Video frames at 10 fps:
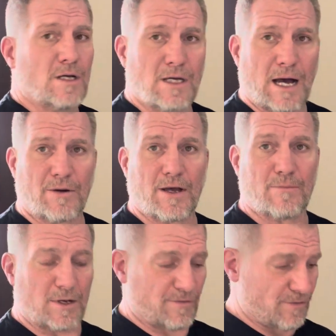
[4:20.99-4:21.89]
I would have
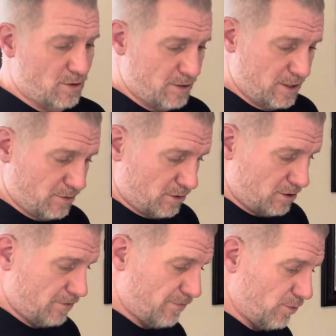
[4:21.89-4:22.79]
my phone either on
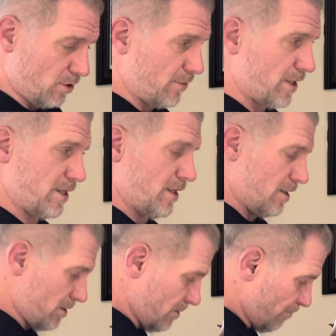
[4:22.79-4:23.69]
the floor right
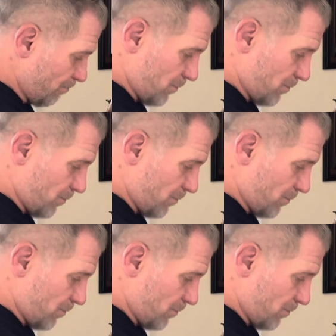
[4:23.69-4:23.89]
here,